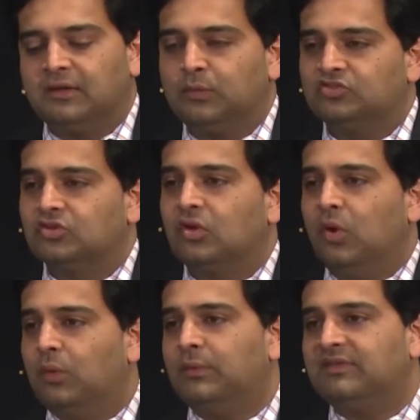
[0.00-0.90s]
said we should
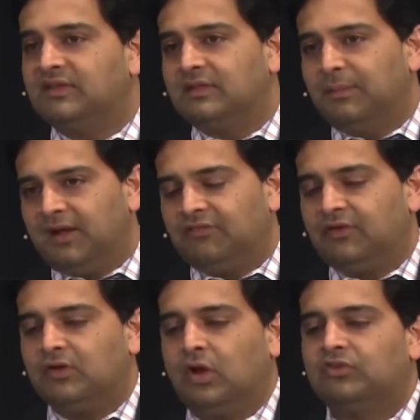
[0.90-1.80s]
go where we see the
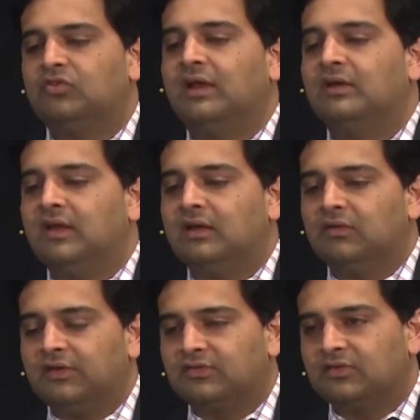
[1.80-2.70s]
benefit, not try to take a
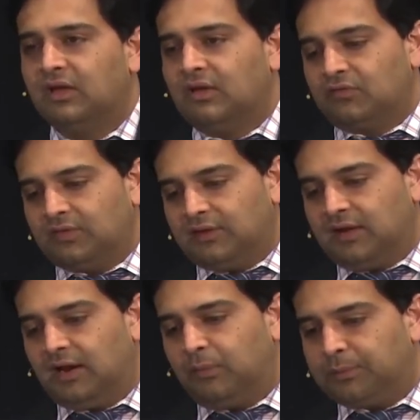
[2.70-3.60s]
risk for the
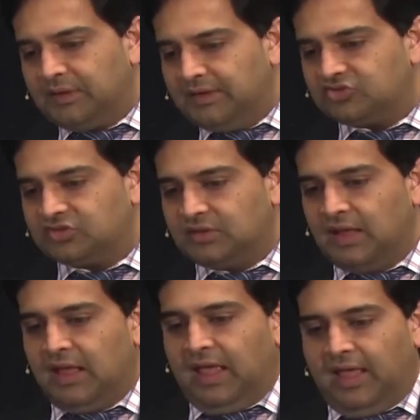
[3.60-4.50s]
entire population.
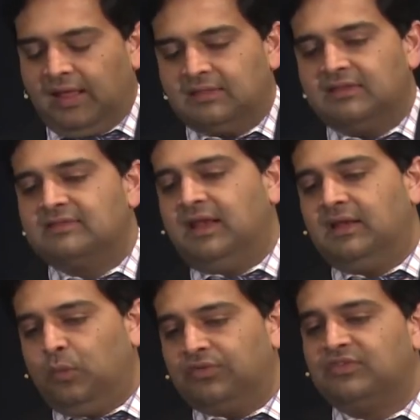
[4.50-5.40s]
And this
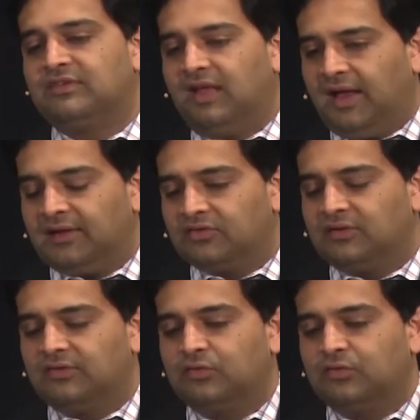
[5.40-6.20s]
study was designed. So